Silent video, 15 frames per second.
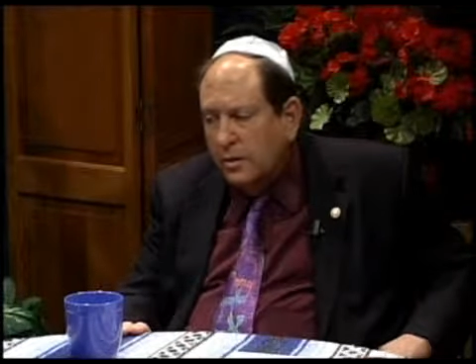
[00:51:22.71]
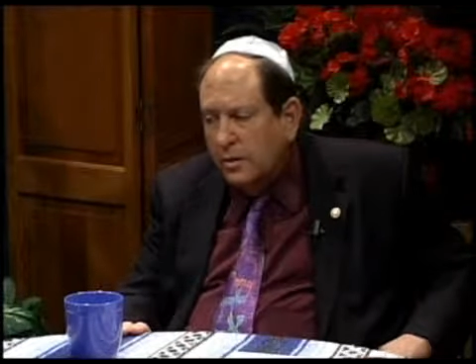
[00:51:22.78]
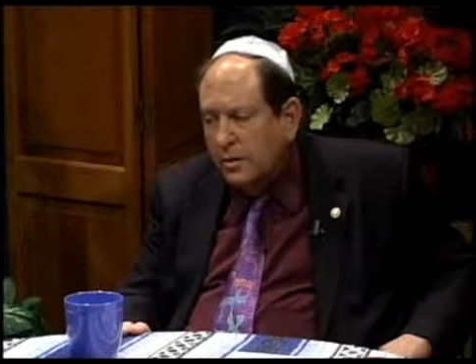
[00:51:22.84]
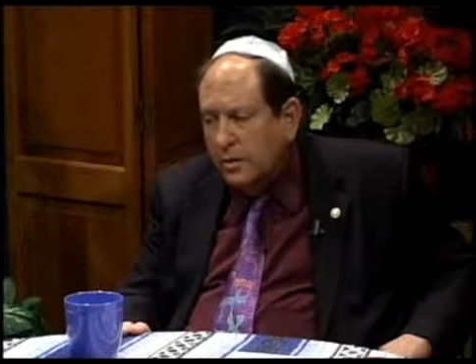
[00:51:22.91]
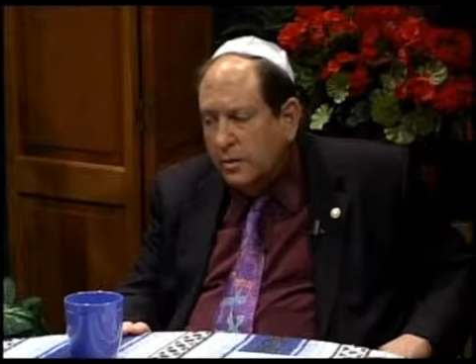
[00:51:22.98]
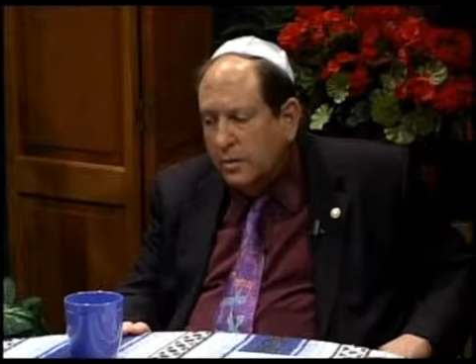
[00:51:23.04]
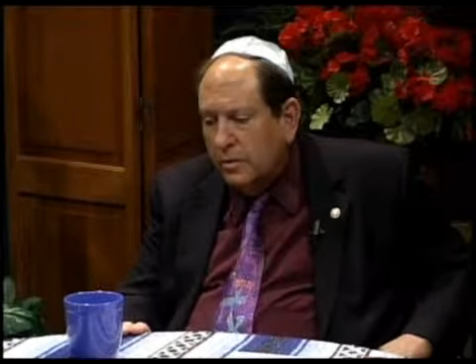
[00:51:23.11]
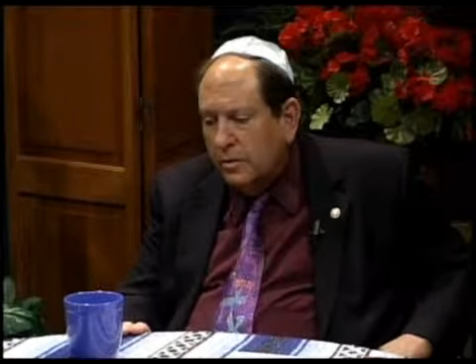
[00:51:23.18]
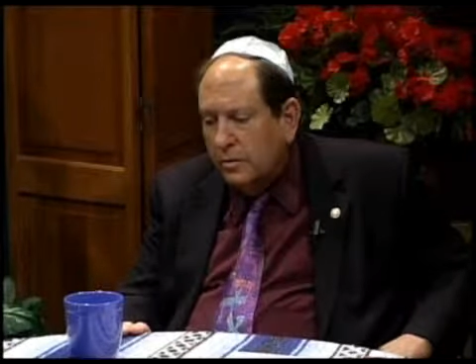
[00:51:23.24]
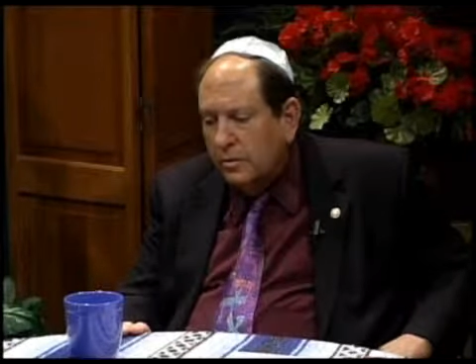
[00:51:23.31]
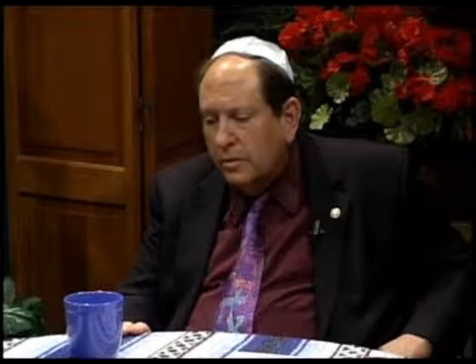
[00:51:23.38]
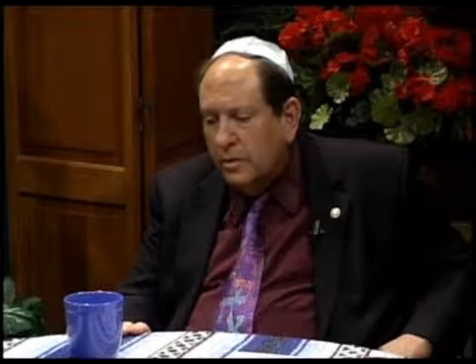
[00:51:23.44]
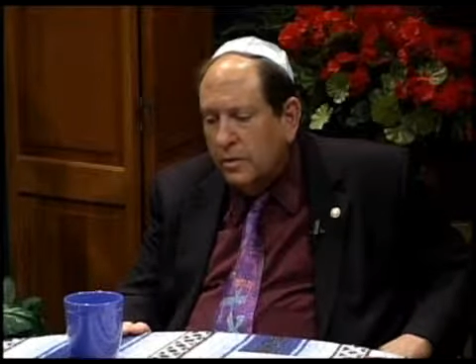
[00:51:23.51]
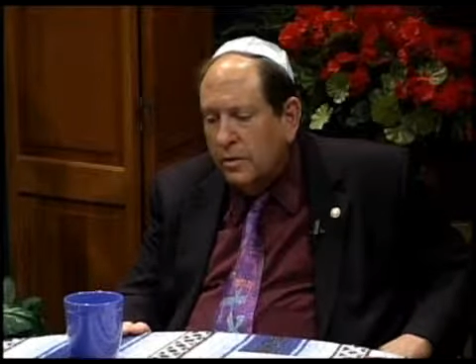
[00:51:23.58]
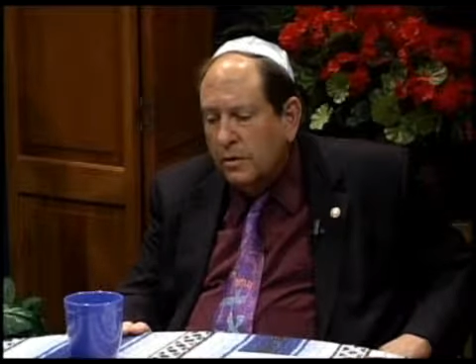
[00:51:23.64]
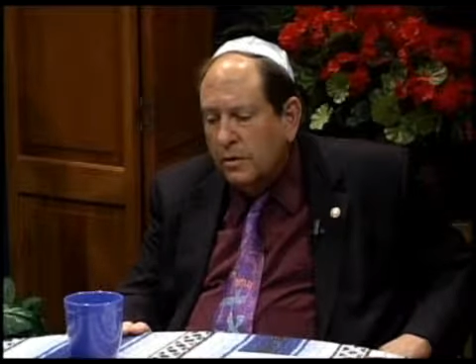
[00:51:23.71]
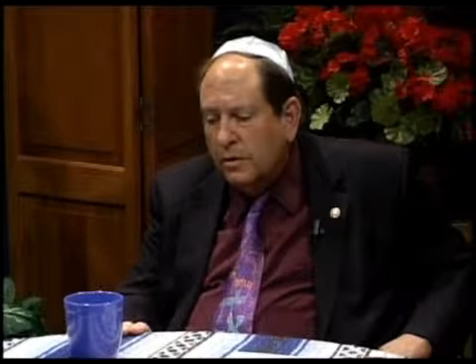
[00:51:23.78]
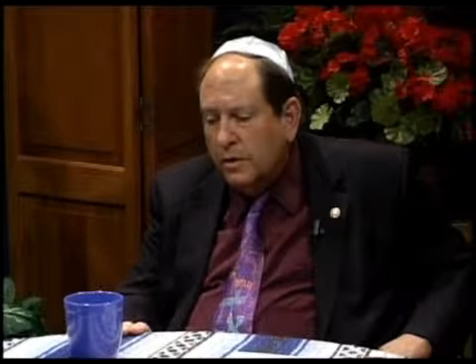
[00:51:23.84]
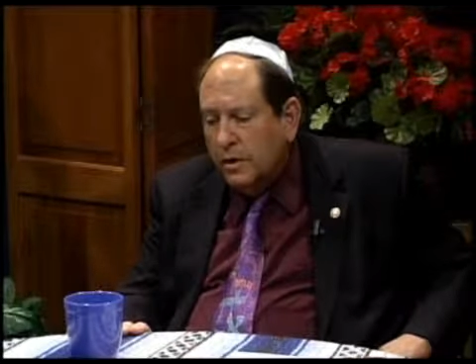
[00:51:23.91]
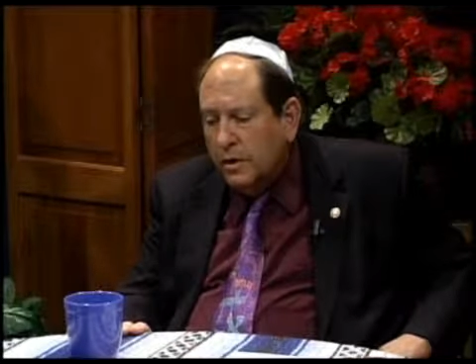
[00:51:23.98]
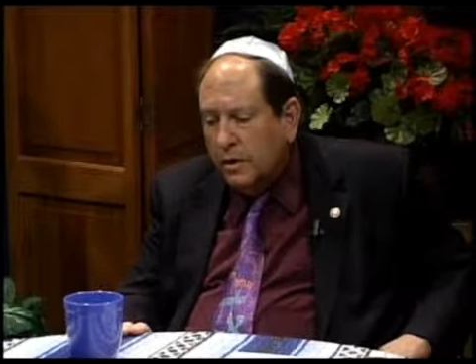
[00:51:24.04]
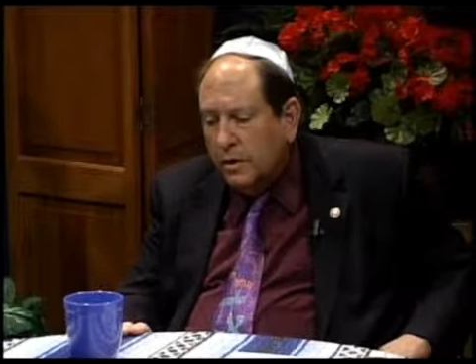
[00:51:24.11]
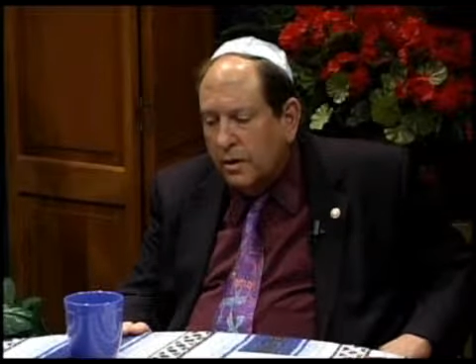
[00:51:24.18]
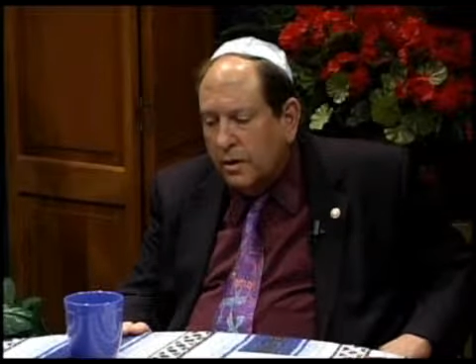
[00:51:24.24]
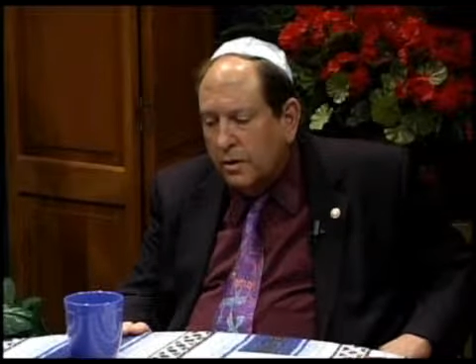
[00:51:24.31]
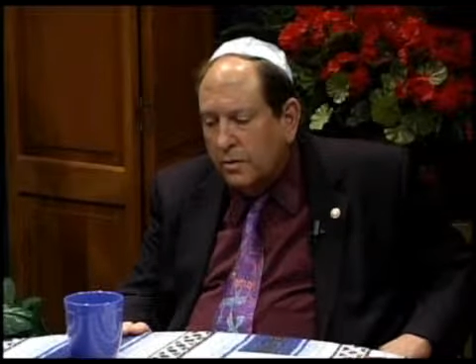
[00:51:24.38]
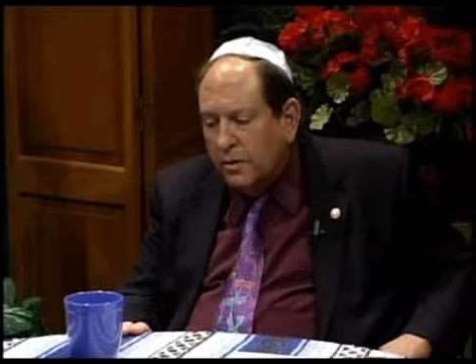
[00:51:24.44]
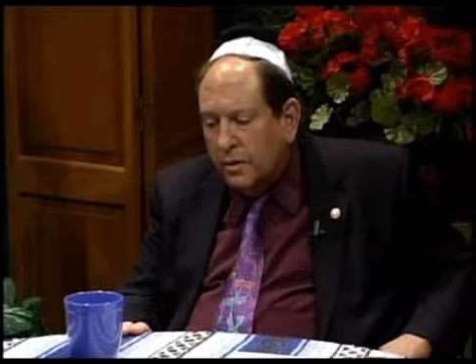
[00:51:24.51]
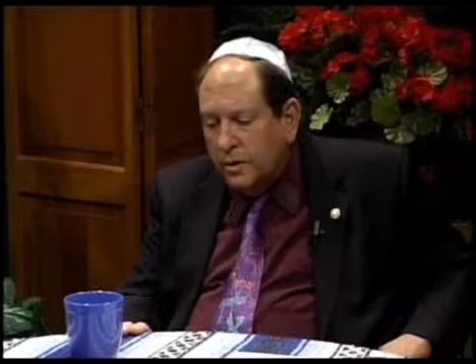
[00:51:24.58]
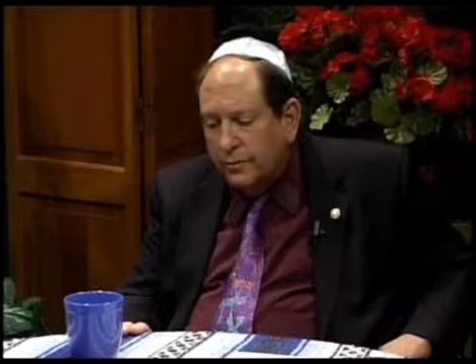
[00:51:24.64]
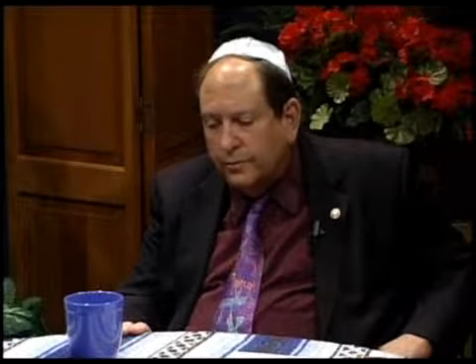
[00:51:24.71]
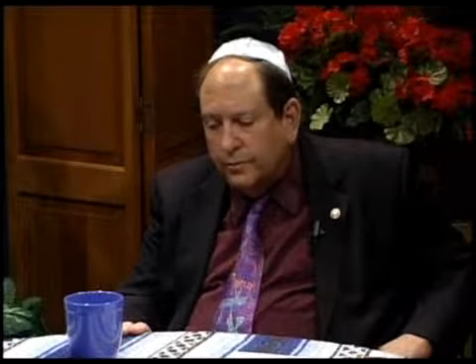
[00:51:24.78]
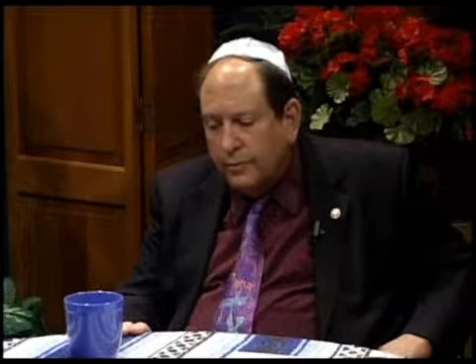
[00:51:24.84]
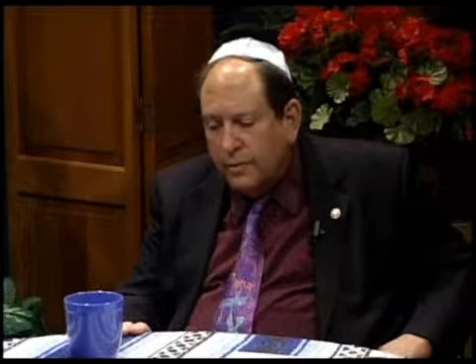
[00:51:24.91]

so there are,